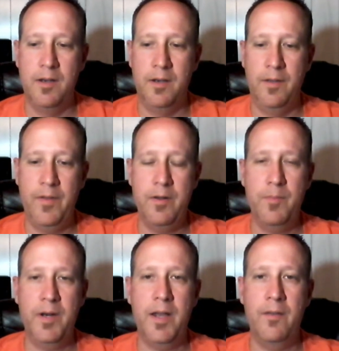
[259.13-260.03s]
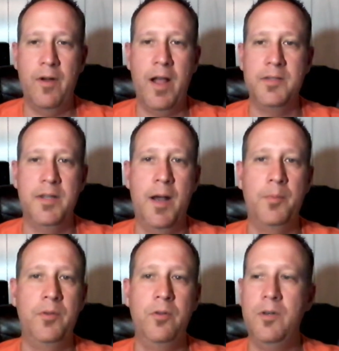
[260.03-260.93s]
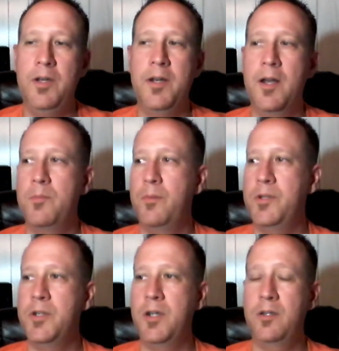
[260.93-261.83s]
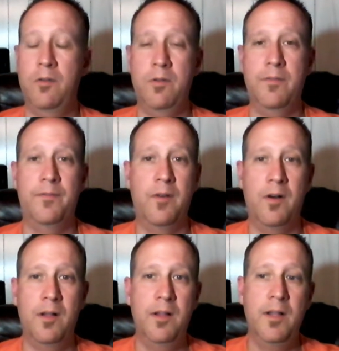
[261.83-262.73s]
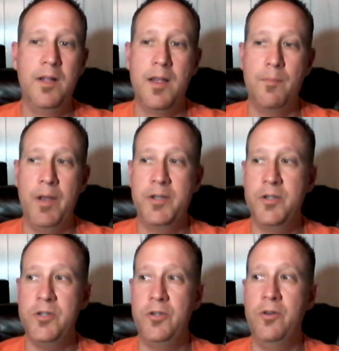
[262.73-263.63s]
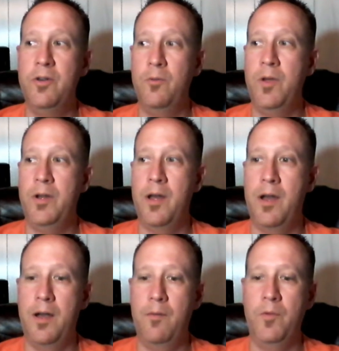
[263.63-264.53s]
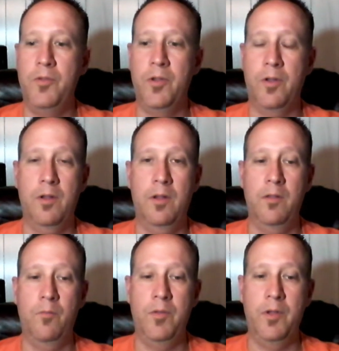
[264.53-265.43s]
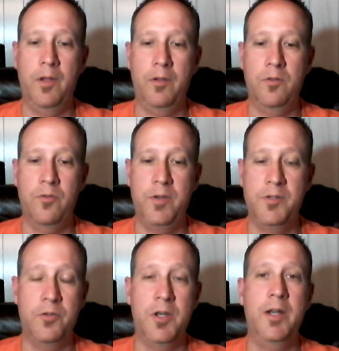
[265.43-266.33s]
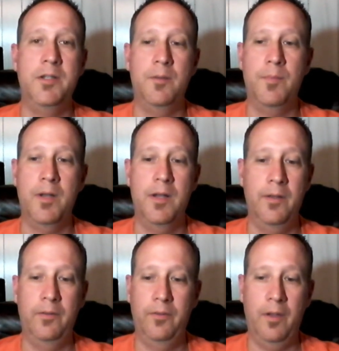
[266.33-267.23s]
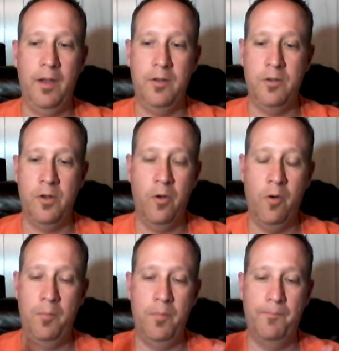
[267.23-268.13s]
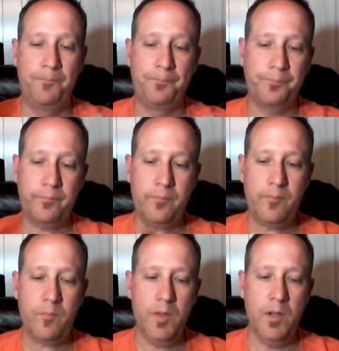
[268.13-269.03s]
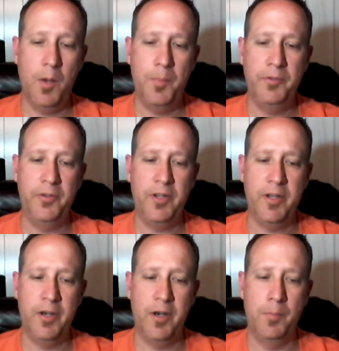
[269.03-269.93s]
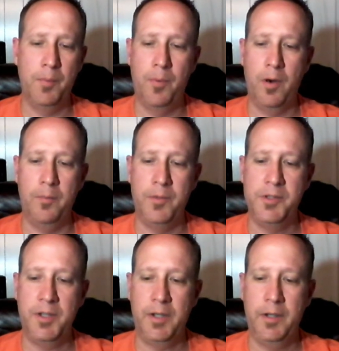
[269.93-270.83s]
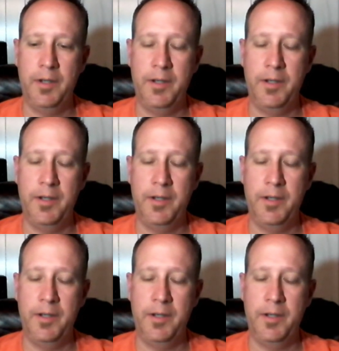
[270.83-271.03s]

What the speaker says: If anybody ever has an opportunity to come to Michigan during the fall, make sure you do it when the trees are changing, and you go up into the upper part of Michigan.